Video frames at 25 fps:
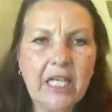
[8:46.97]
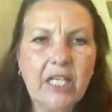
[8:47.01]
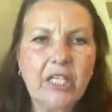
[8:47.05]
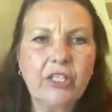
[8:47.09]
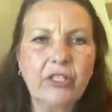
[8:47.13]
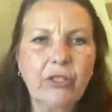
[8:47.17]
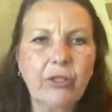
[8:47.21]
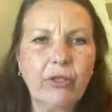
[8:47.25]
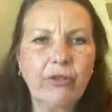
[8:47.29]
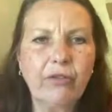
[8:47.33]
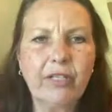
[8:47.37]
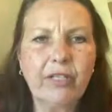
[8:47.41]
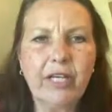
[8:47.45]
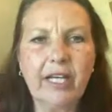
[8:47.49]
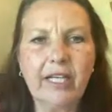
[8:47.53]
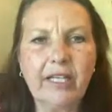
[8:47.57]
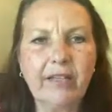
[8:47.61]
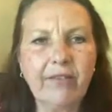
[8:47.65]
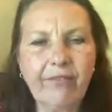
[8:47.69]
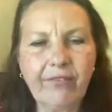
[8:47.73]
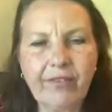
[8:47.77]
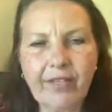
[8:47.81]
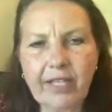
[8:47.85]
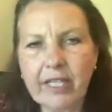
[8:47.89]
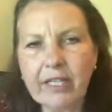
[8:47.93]
So you kind
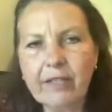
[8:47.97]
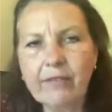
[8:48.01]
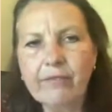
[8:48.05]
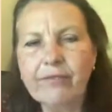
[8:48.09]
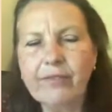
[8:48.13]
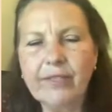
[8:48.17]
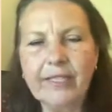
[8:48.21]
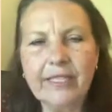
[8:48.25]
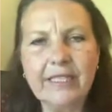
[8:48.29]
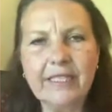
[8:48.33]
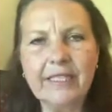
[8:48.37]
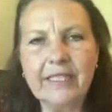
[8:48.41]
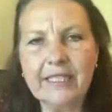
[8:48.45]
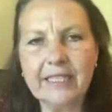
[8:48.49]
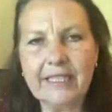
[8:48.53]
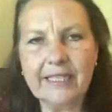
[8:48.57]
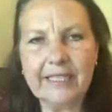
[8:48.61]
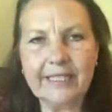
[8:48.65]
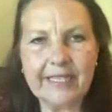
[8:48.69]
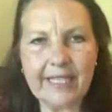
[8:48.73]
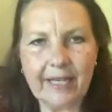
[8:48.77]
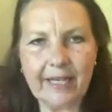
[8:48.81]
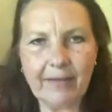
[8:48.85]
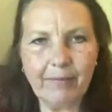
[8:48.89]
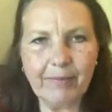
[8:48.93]
of think of in
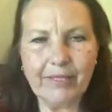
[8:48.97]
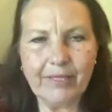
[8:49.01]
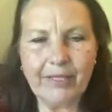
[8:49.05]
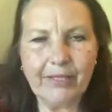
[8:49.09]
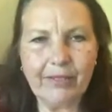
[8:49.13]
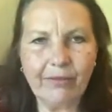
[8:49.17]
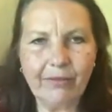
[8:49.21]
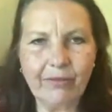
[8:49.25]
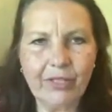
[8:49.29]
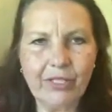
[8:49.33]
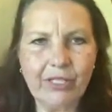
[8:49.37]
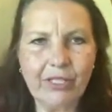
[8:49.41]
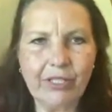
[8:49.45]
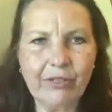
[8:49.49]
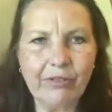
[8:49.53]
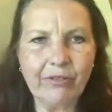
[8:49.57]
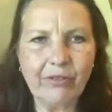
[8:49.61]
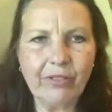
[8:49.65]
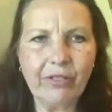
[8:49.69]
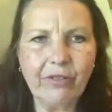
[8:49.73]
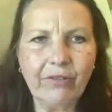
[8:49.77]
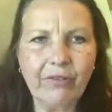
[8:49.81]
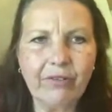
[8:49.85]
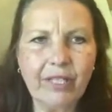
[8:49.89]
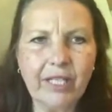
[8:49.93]
steps, don't you?
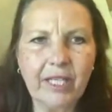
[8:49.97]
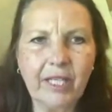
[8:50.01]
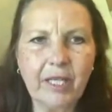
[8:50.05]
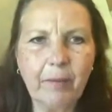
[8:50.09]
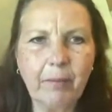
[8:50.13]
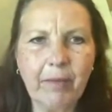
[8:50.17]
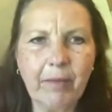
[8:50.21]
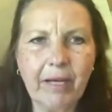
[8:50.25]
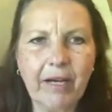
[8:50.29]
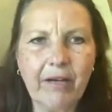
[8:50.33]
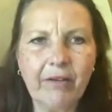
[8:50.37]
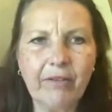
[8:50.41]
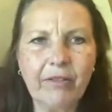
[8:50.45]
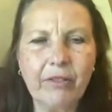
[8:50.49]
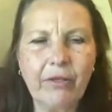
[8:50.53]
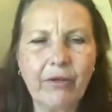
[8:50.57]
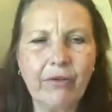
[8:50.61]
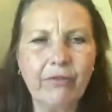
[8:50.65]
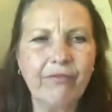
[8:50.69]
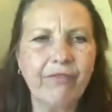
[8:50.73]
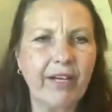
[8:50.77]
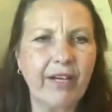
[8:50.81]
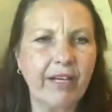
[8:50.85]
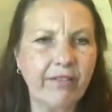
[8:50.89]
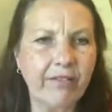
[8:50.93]
You think about
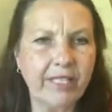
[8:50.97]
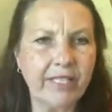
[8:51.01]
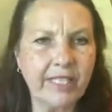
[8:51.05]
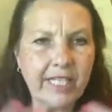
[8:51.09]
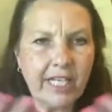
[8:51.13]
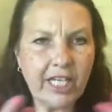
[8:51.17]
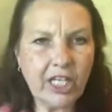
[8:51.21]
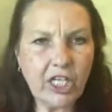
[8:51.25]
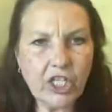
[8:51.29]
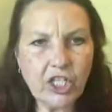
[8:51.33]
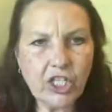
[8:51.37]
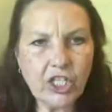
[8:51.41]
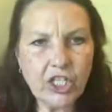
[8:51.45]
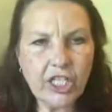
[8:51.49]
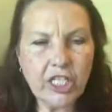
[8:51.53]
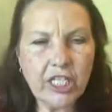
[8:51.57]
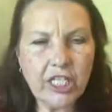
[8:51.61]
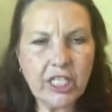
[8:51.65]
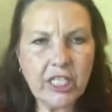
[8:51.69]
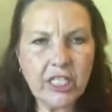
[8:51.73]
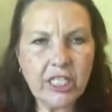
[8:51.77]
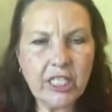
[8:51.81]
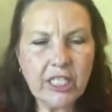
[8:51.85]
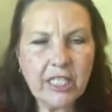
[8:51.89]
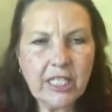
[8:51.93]
your
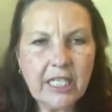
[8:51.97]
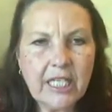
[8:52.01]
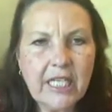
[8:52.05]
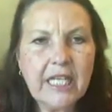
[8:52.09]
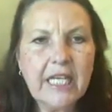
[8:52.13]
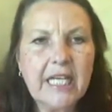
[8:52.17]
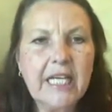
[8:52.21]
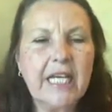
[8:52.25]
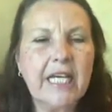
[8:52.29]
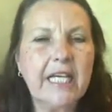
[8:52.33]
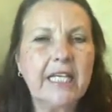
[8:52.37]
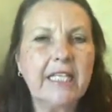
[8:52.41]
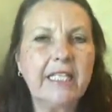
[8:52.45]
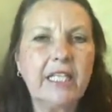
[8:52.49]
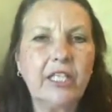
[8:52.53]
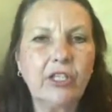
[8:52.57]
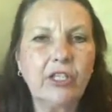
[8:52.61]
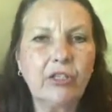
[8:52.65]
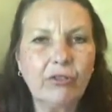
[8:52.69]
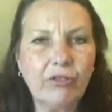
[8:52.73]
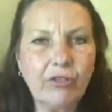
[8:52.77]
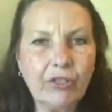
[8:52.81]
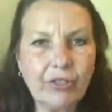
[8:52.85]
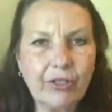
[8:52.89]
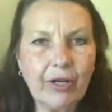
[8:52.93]
foundation, and then
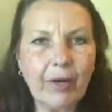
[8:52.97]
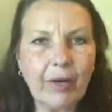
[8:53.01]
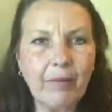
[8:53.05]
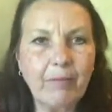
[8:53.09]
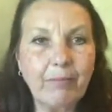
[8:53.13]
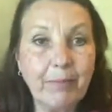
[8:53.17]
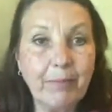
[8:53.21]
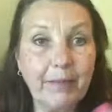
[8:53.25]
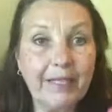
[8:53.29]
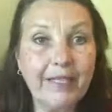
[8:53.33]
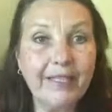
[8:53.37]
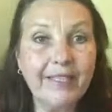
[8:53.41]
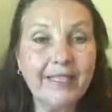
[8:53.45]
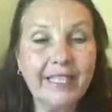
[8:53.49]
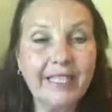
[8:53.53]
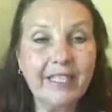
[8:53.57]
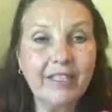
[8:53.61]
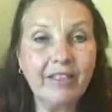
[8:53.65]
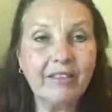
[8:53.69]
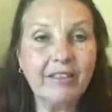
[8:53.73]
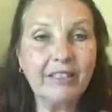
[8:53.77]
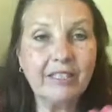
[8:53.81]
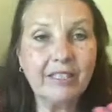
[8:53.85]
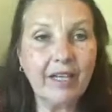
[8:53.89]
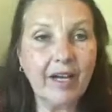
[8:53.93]
you start building
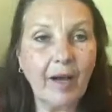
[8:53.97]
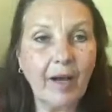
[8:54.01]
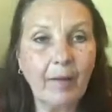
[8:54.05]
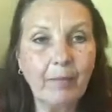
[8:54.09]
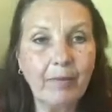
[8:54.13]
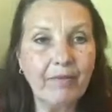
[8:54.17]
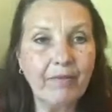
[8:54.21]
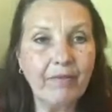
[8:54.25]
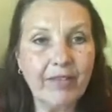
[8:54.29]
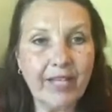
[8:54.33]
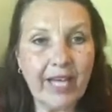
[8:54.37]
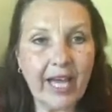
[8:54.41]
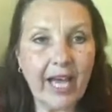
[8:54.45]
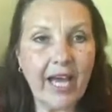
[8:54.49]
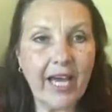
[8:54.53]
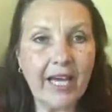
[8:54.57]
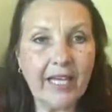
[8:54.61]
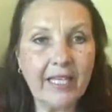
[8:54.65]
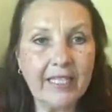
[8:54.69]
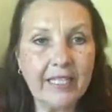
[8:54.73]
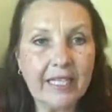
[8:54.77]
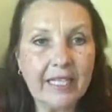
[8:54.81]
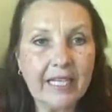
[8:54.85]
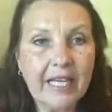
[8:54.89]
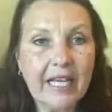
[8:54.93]
on top of that.